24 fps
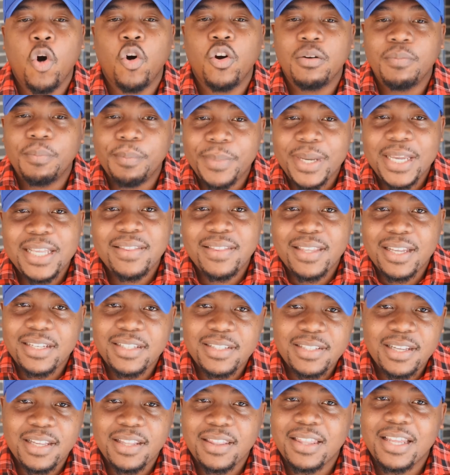on May
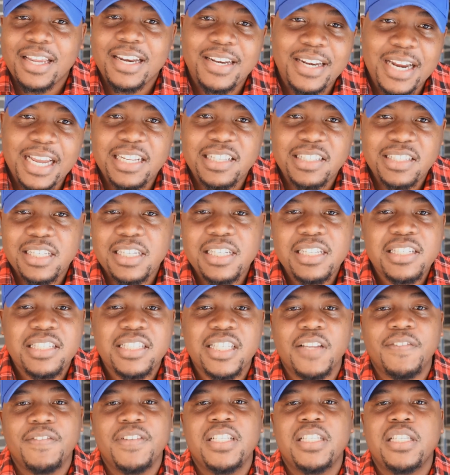thirtieth, nineteen
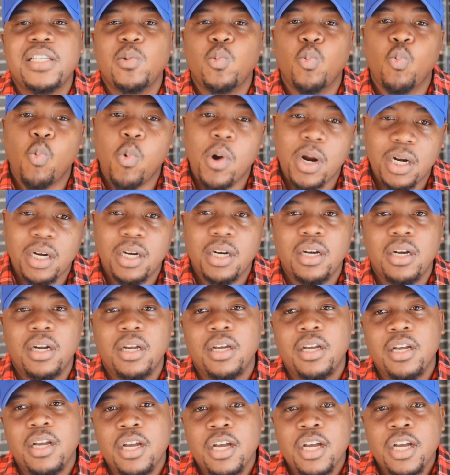seventy-one.
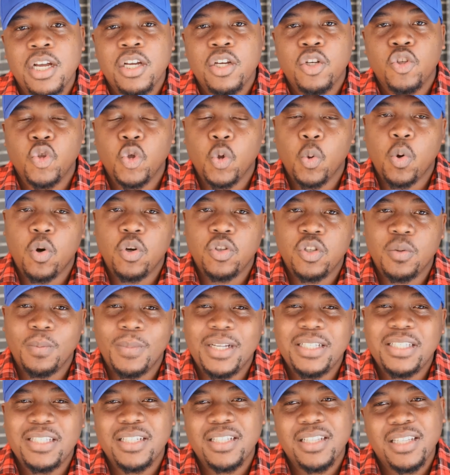So
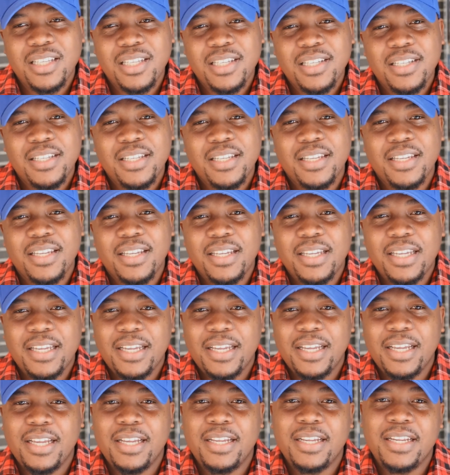automatically
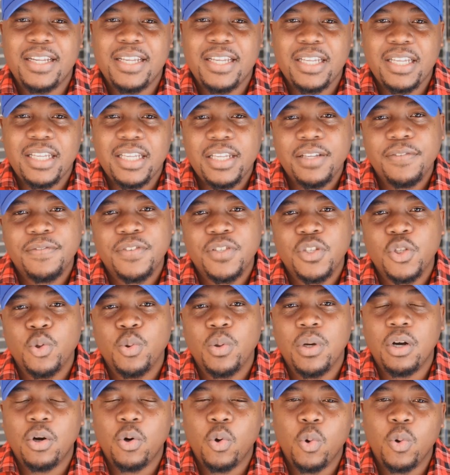uh, it gives
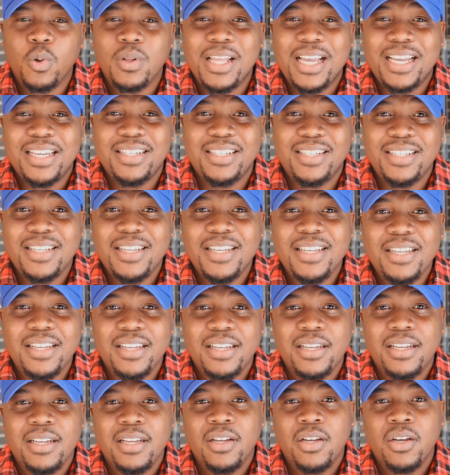you a whole idea
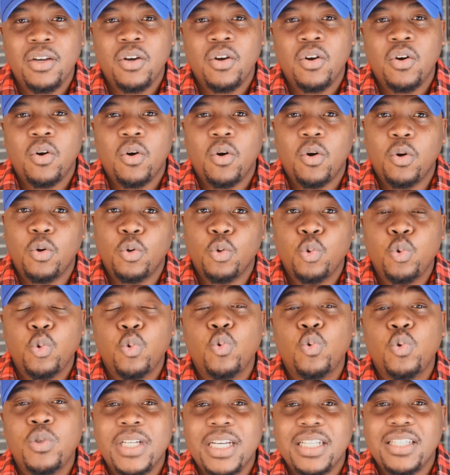on
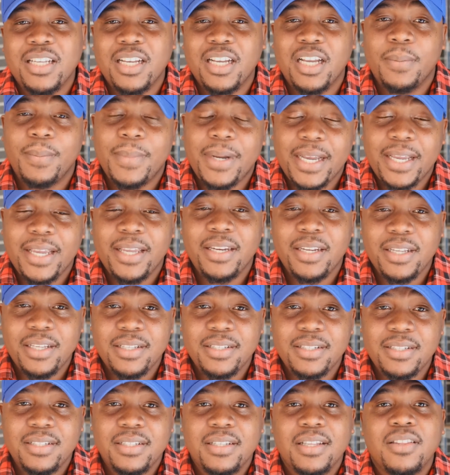who the target market
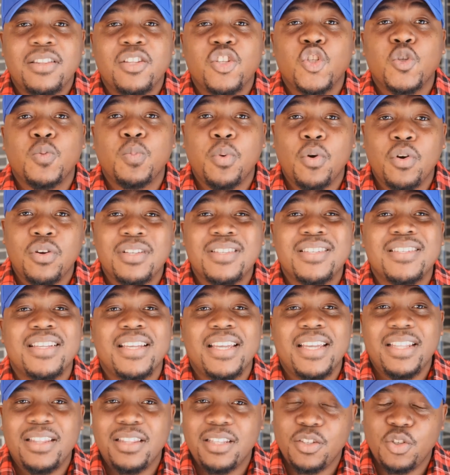is, the
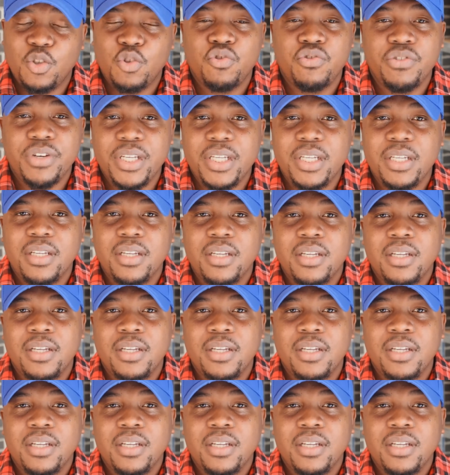sports industry,